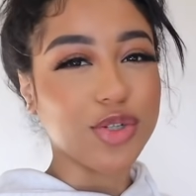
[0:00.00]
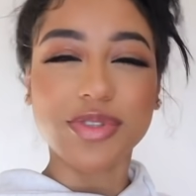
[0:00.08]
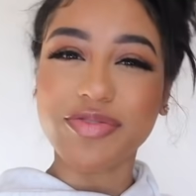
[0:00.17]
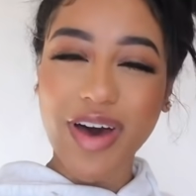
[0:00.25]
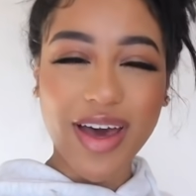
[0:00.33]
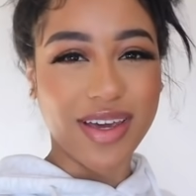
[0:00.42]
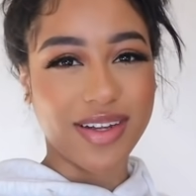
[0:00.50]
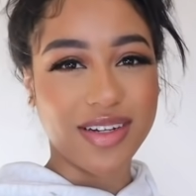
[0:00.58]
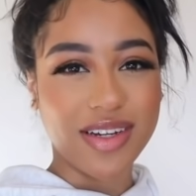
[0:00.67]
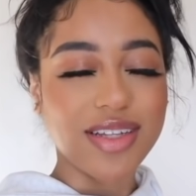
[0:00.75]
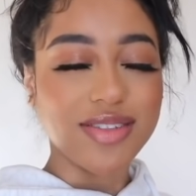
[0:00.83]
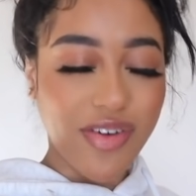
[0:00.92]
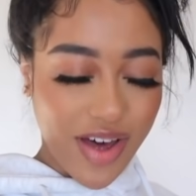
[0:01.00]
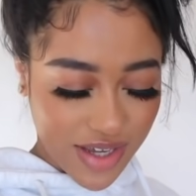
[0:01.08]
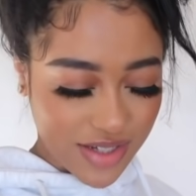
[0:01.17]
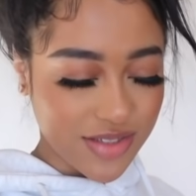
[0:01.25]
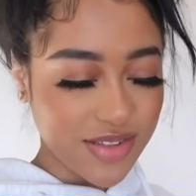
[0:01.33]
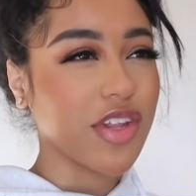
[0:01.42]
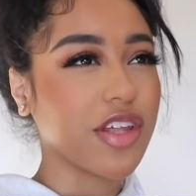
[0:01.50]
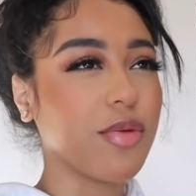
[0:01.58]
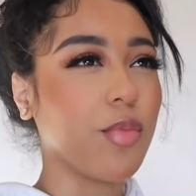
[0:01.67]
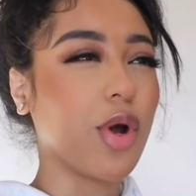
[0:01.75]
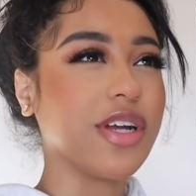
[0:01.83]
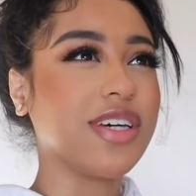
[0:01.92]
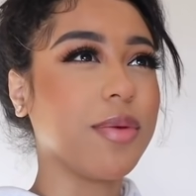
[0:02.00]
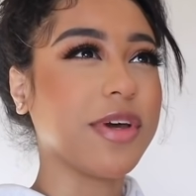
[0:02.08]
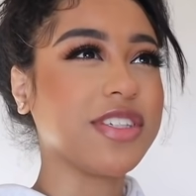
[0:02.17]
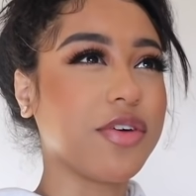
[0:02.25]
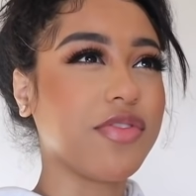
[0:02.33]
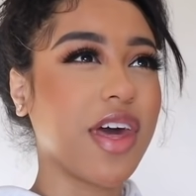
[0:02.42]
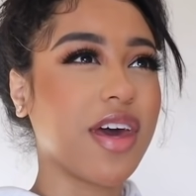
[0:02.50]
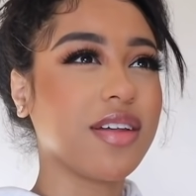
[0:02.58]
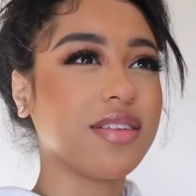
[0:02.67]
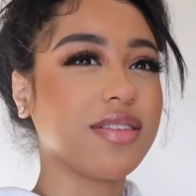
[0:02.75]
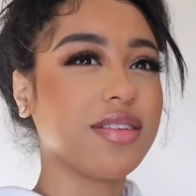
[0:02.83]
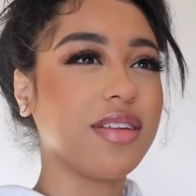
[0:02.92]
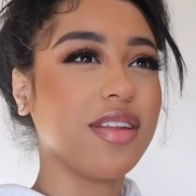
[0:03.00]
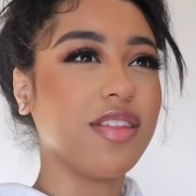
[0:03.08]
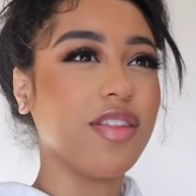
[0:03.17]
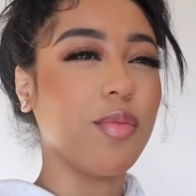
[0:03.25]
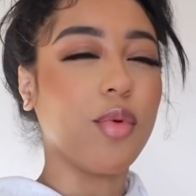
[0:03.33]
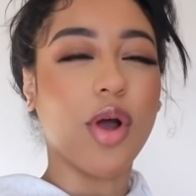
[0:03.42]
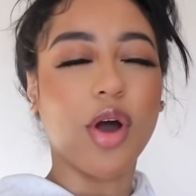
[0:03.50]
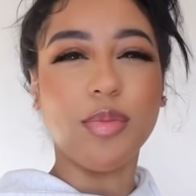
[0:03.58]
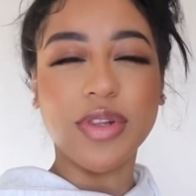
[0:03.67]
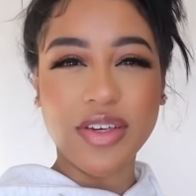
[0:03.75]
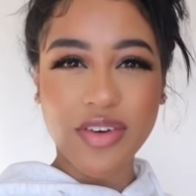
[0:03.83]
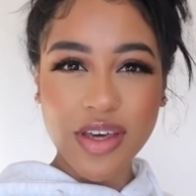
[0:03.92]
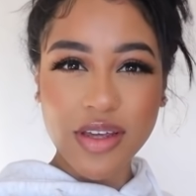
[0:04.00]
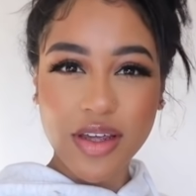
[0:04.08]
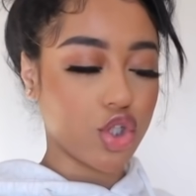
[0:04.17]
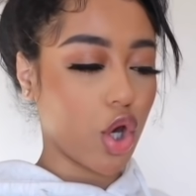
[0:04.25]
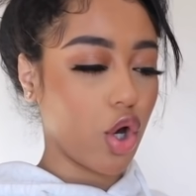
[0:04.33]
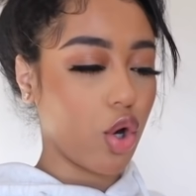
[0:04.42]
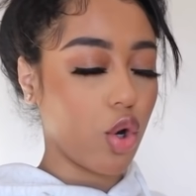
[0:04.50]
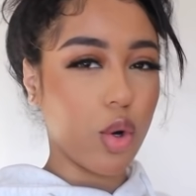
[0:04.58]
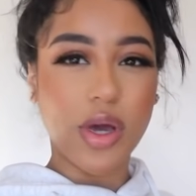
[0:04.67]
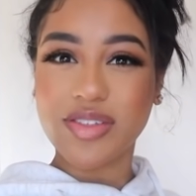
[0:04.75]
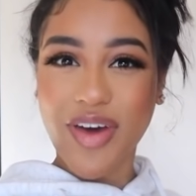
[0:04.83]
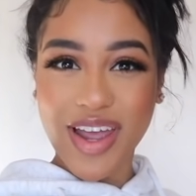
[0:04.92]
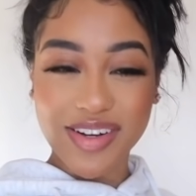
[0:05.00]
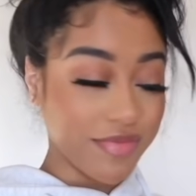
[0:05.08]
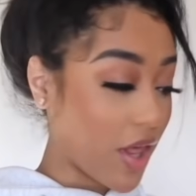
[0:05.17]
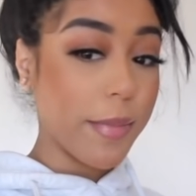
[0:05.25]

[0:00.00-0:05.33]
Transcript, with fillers: So it's fine, it's fine. I feel like the more I tell myself that, the more I'll believe it. So it's fine.